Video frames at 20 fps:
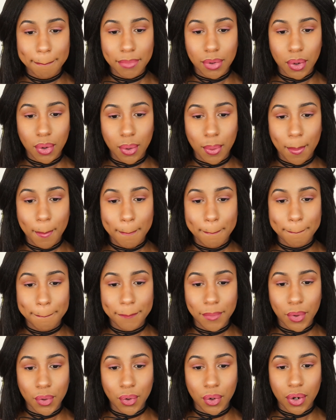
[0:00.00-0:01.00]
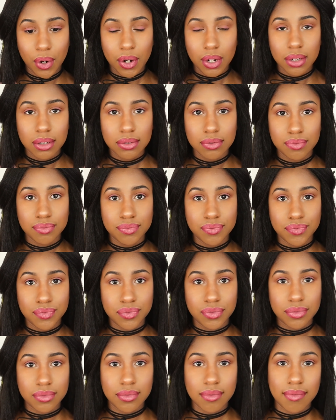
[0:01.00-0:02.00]
Did you see that? Look at that
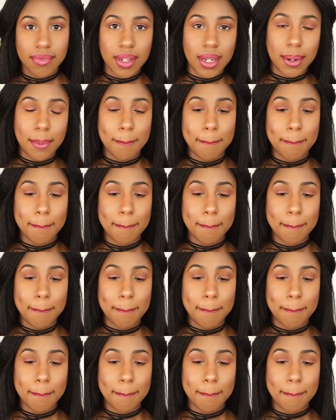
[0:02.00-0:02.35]
magic.